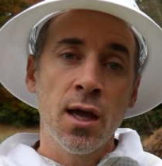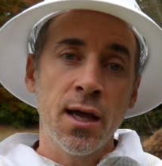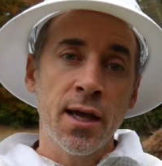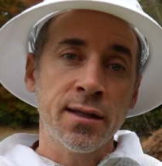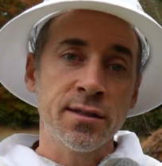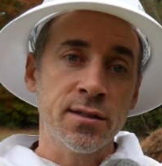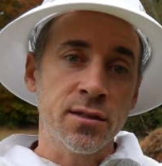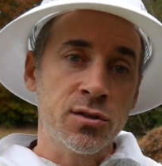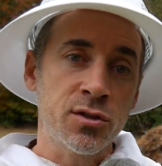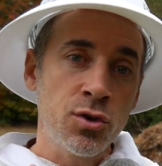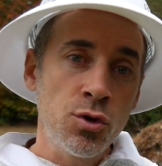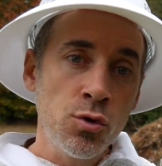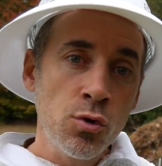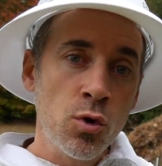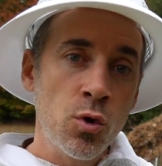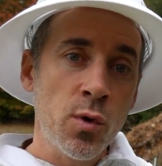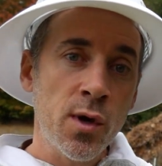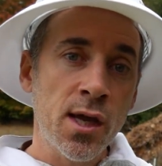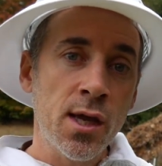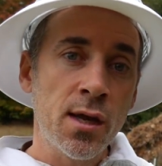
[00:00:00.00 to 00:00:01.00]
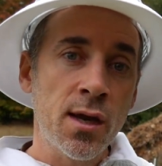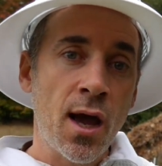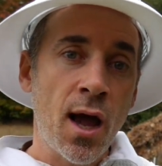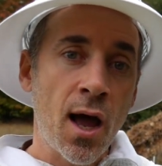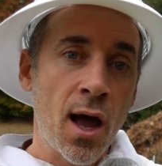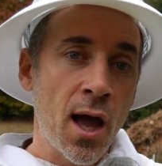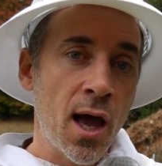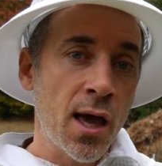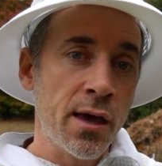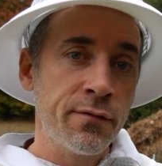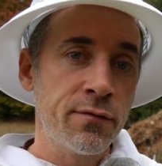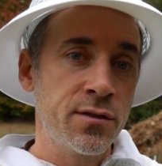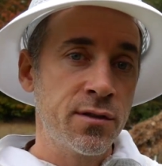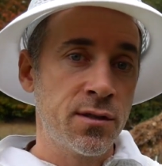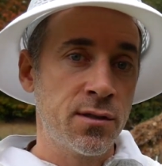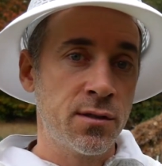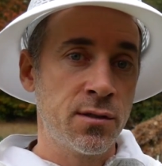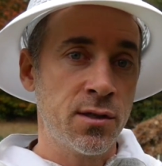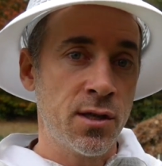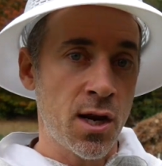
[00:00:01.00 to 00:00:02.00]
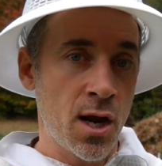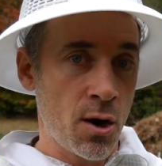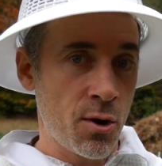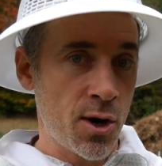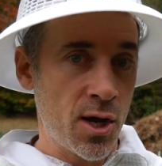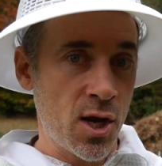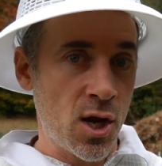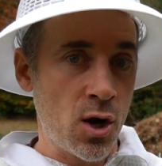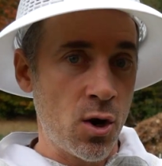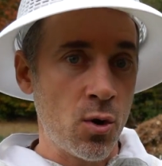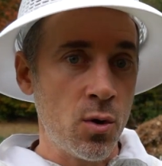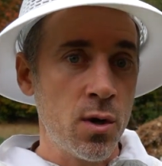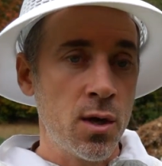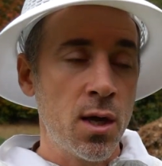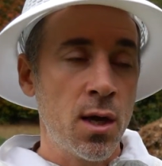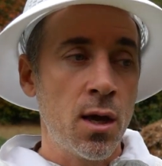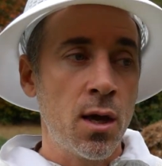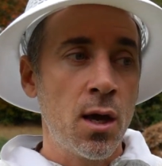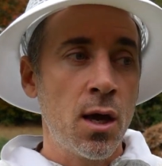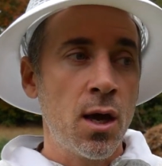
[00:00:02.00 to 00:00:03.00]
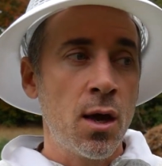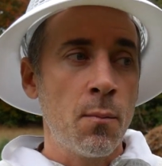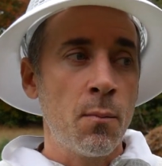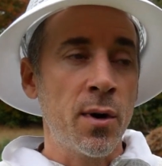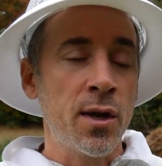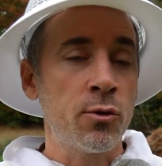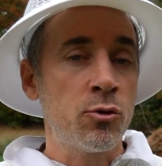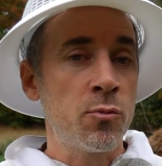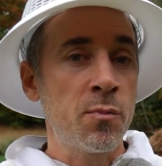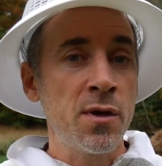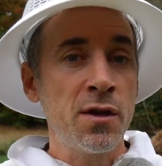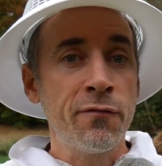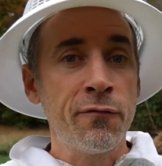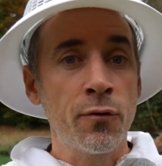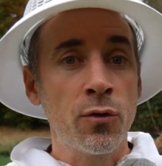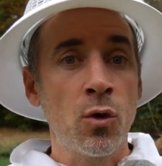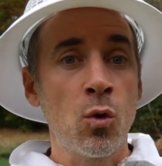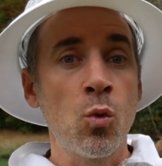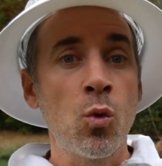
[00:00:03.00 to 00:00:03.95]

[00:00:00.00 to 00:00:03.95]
it's a two queen hive scenario, but it would be for the